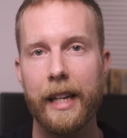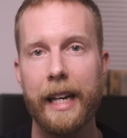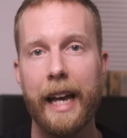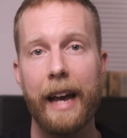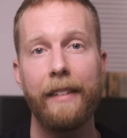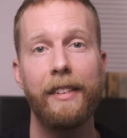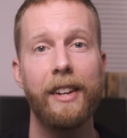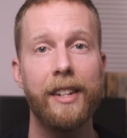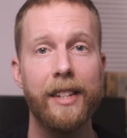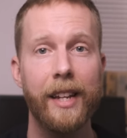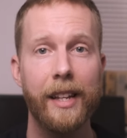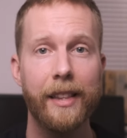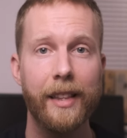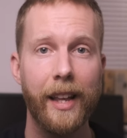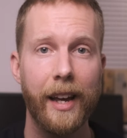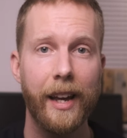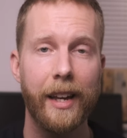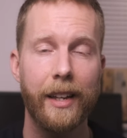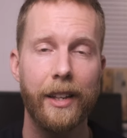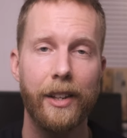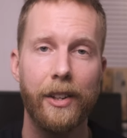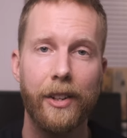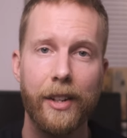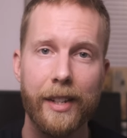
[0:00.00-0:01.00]
Having said
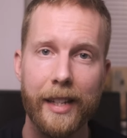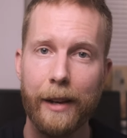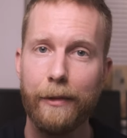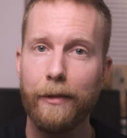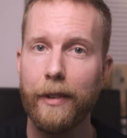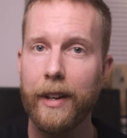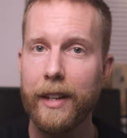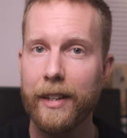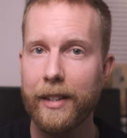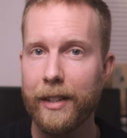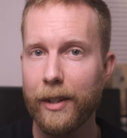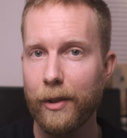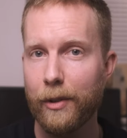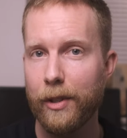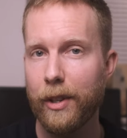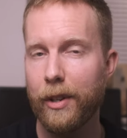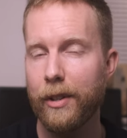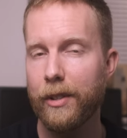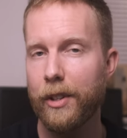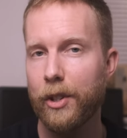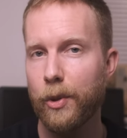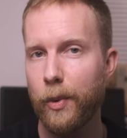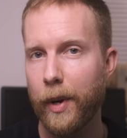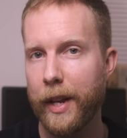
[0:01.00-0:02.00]
that, you can definitely still
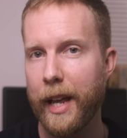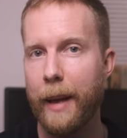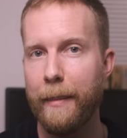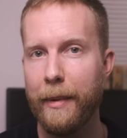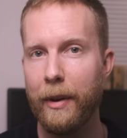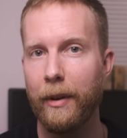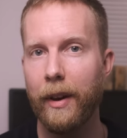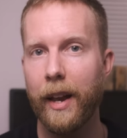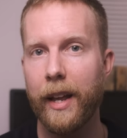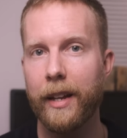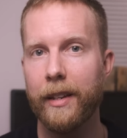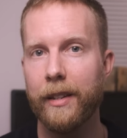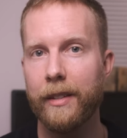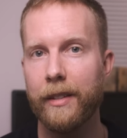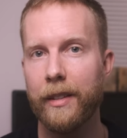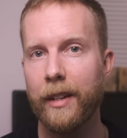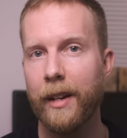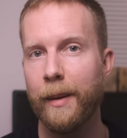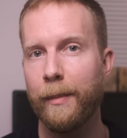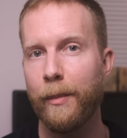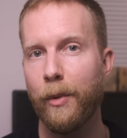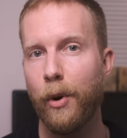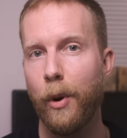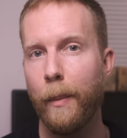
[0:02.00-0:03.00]
use a 28mm lens
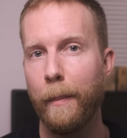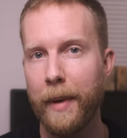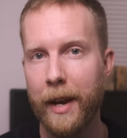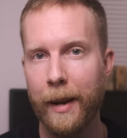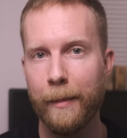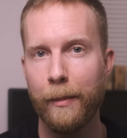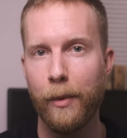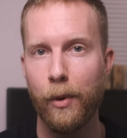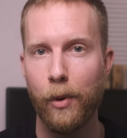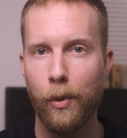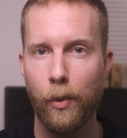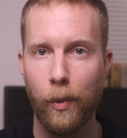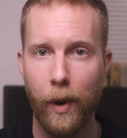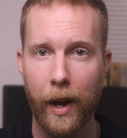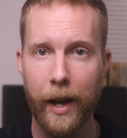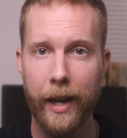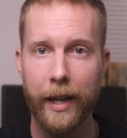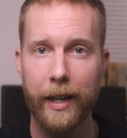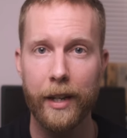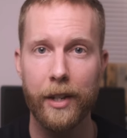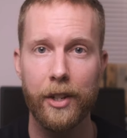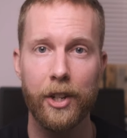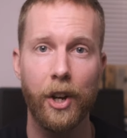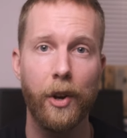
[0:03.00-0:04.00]
in a more minimal
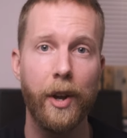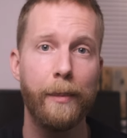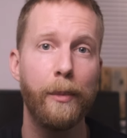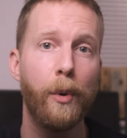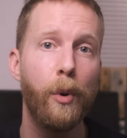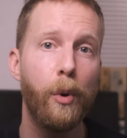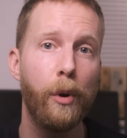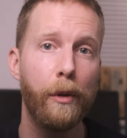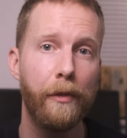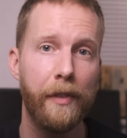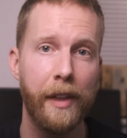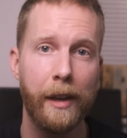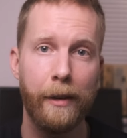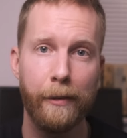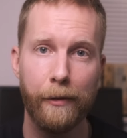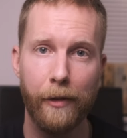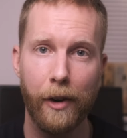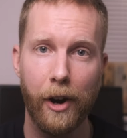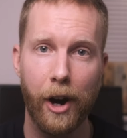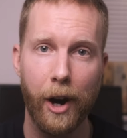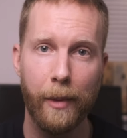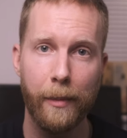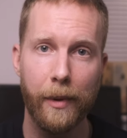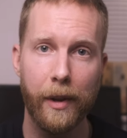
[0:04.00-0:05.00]
way, showing more of the
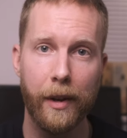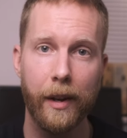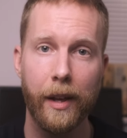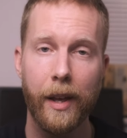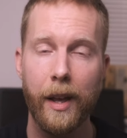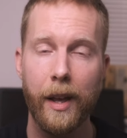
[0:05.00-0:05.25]
environment,